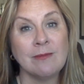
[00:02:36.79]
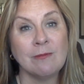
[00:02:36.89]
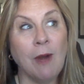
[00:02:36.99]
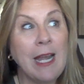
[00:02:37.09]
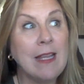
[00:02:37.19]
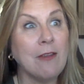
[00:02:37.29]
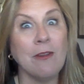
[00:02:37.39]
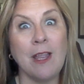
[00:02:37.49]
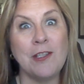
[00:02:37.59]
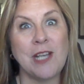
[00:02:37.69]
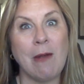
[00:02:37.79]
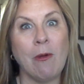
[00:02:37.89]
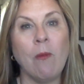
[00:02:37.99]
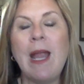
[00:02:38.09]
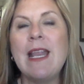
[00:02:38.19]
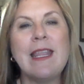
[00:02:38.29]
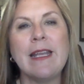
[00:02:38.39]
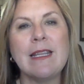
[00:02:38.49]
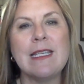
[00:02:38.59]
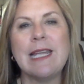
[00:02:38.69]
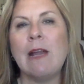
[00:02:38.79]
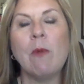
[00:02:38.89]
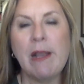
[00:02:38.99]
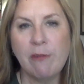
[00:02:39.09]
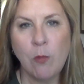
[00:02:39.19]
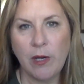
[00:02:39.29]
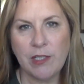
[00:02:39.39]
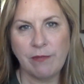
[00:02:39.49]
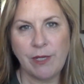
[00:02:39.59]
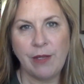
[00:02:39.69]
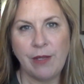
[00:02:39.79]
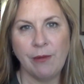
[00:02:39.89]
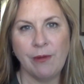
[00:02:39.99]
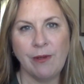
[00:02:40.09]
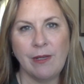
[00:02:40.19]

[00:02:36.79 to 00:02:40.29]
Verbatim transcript: right at their lunch hour, right at the end of the day, whenever works for you,